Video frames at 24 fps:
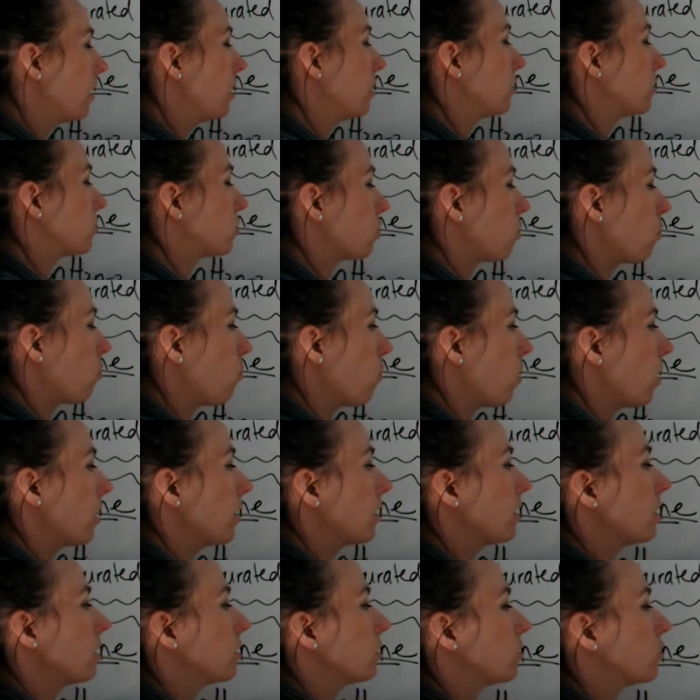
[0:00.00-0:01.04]
So
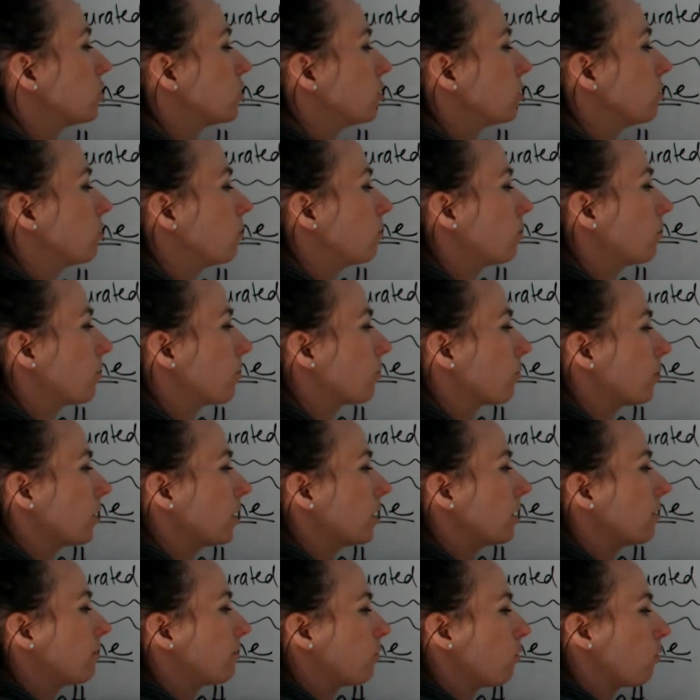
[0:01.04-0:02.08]
1, 2,
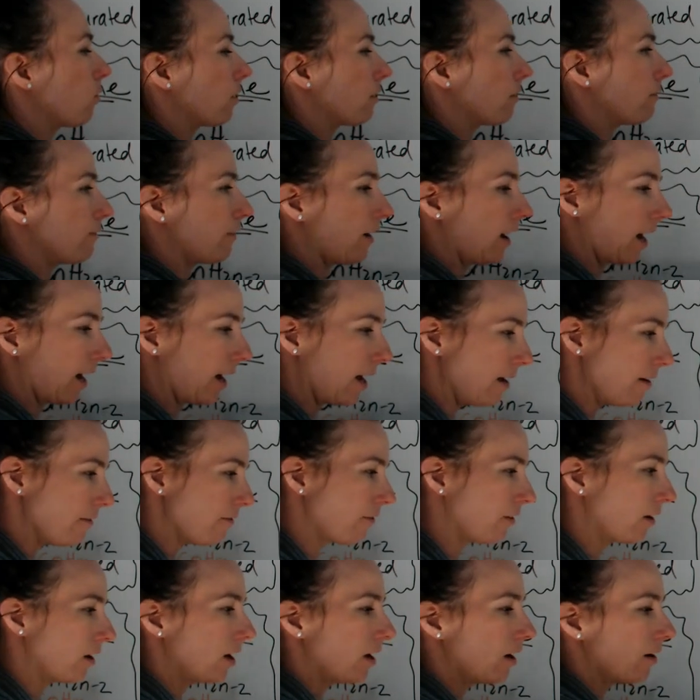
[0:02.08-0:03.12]
3, 4, 5
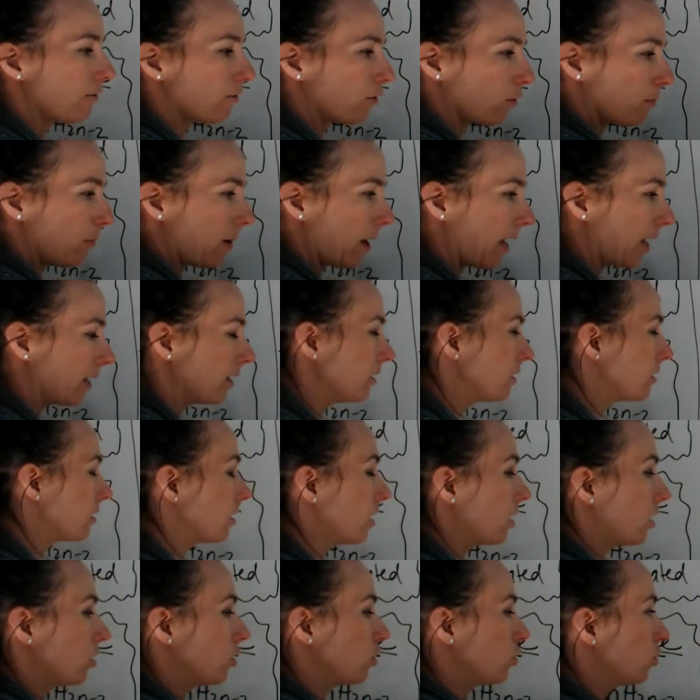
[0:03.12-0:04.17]
for pent.
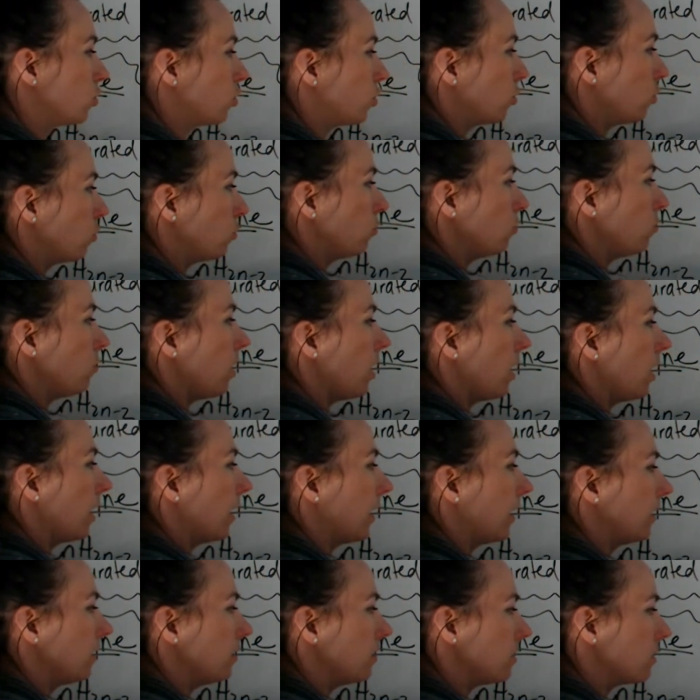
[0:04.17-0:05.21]

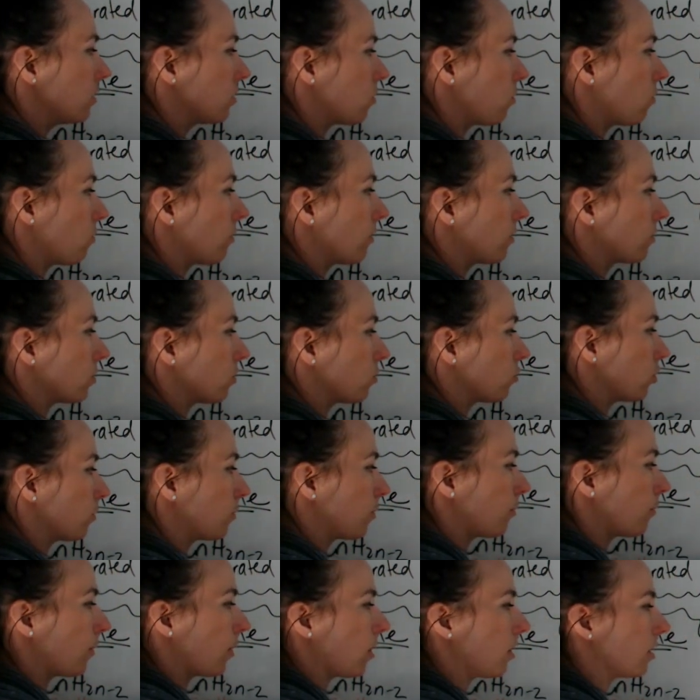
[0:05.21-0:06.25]
2-ine, so there's a triple
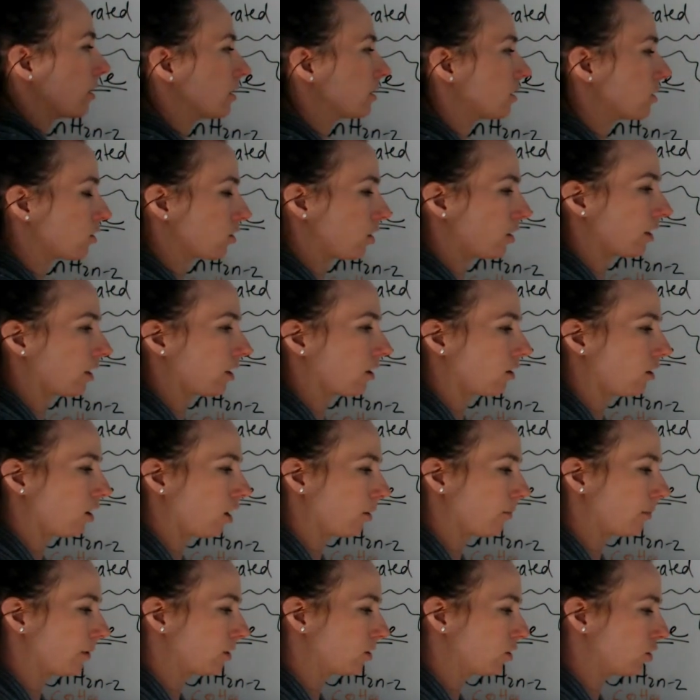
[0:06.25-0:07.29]
bond starting on
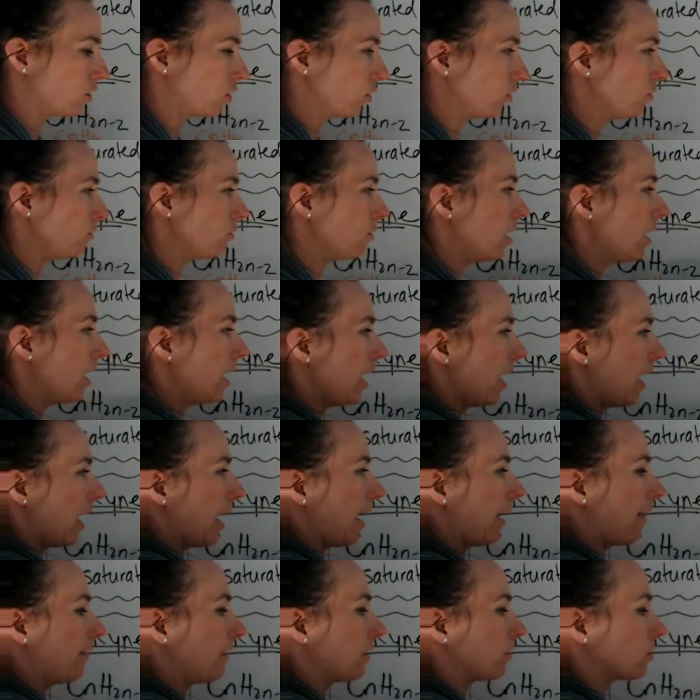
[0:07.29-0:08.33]
carbon 2,
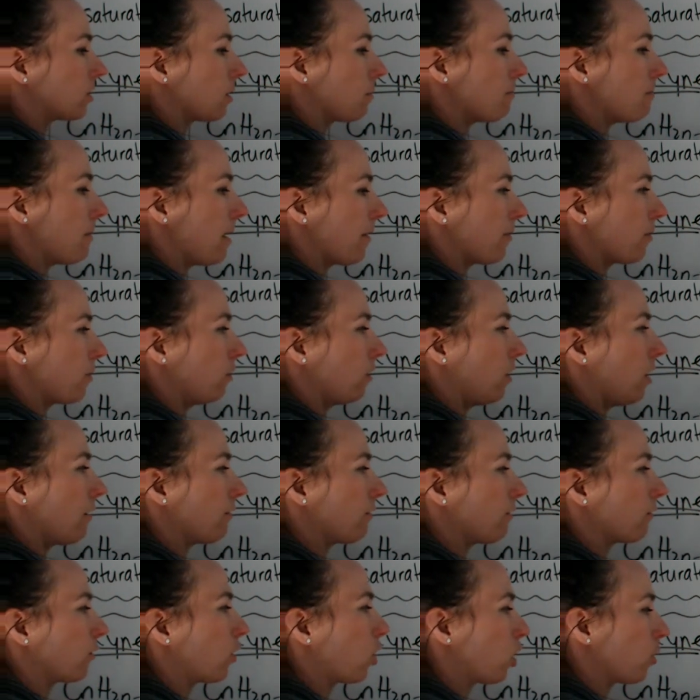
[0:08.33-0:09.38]
and there's a methyl off
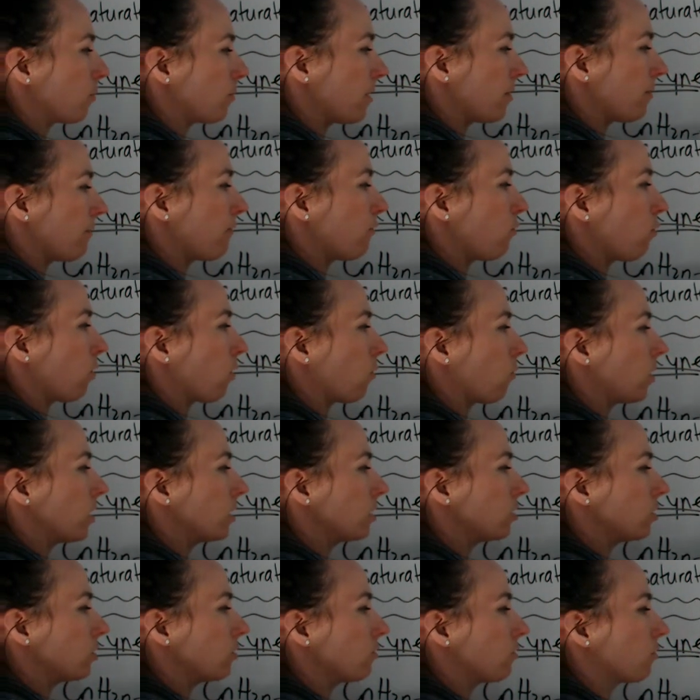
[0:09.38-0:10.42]
of carbon 4. 1,
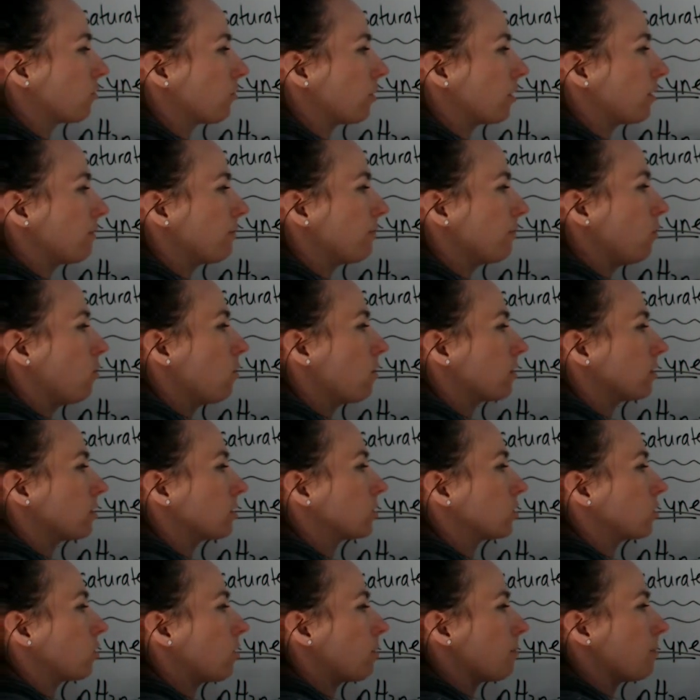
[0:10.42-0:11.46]
2, 3, 4,
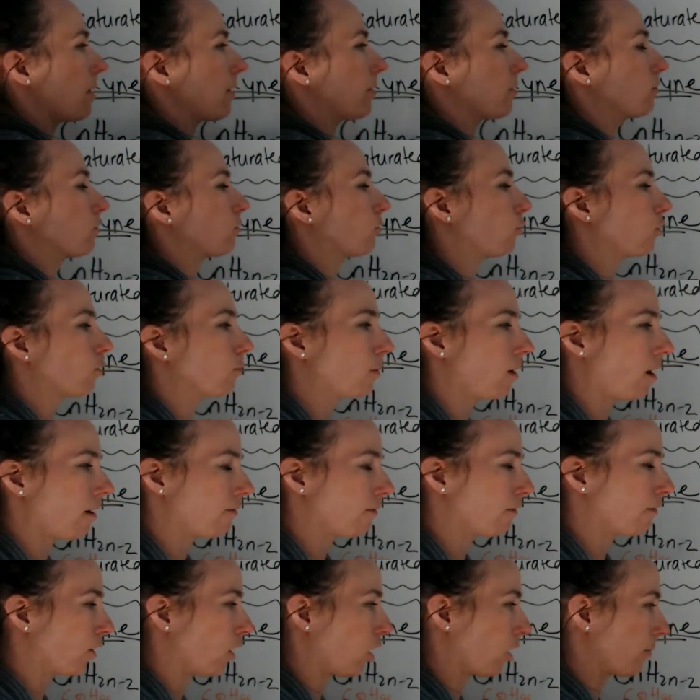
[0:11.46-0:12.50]
so a methyl group off
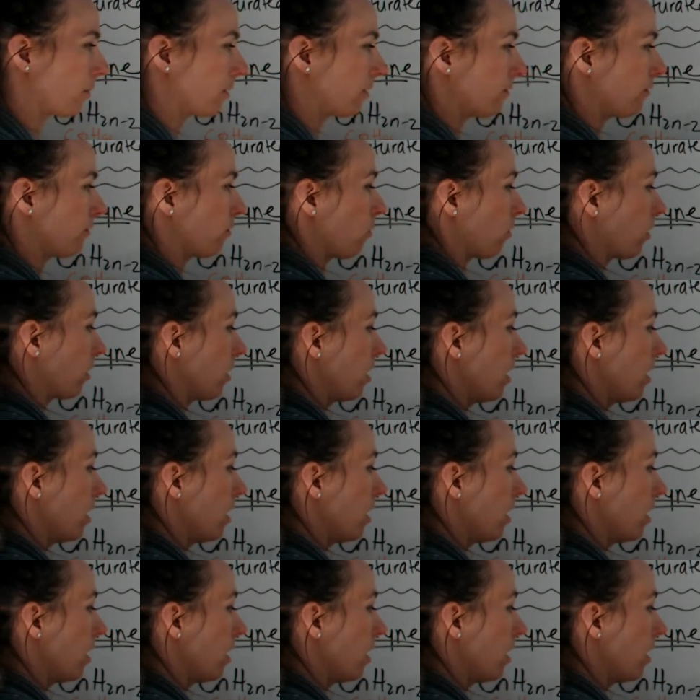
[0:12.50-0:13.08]
of carbon 4.